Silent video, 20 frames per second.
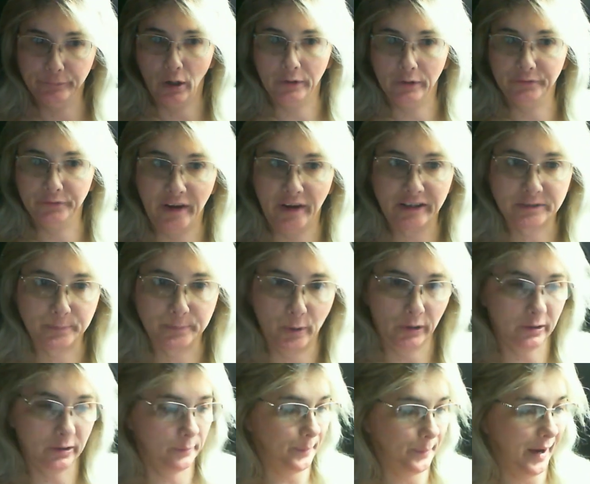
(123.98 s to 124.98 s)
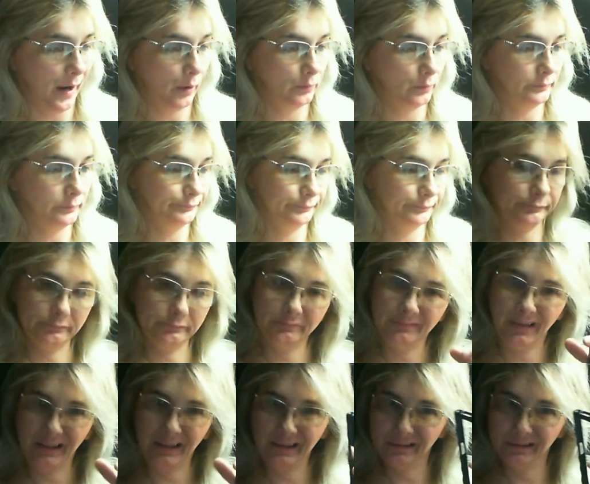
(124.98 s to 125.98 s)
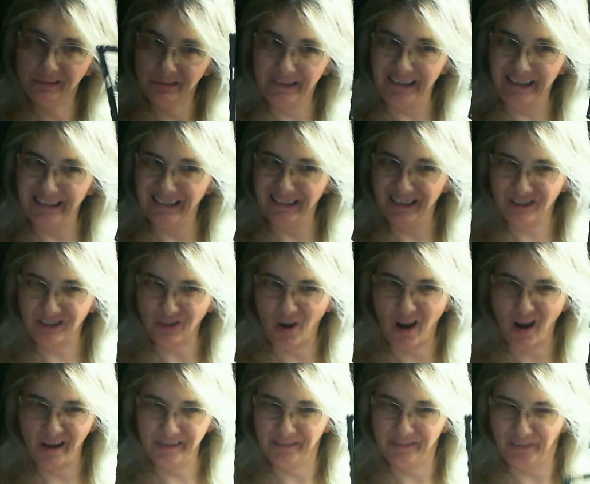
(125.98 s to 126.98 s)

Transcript: on Facebook about getting this on.